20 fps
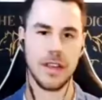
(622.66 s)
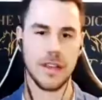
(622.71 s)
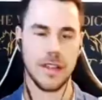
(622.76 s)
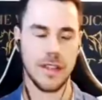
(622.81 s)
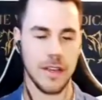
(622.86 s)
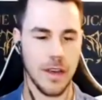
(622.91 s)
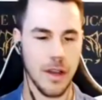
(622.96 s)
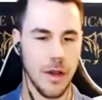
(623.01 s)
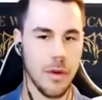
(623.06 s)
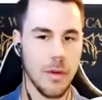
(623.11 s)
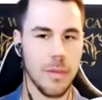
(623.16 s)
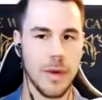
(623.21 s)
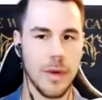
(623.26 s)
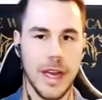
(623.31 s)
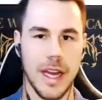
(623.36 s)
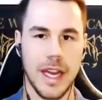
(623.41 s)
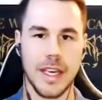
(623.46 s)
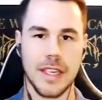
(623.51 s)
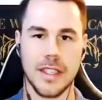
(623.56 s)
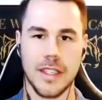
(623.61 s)
know a bit
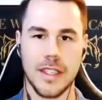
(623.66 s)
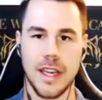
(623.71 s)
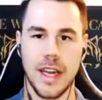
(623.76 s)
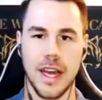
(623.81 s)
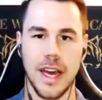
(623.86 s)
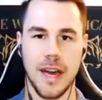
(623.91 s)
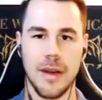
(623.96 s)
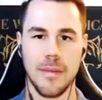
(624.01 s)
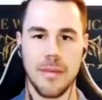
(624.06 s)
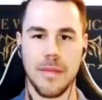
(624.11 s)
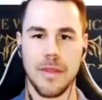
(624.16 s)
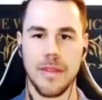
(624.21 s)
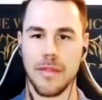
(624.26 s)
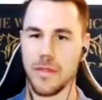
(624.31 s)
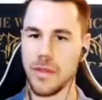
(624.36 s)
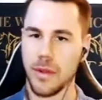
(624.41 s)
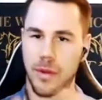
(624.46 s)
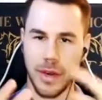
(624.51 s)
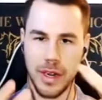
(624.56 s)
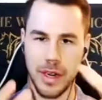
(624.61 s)
actually, if
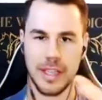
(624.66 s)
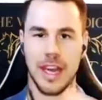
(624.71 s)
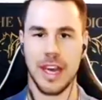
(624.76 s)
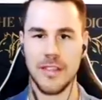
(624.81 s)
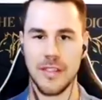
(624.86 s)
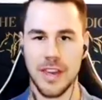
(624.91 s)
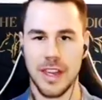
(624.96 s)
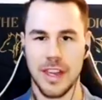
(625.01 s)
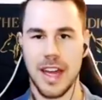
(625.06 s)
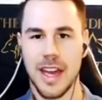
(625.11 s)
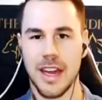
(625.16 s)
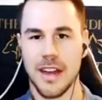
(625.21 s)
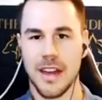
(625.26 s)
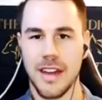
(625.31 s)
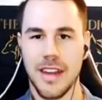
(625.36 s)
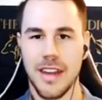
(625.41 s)
you want to dive into that.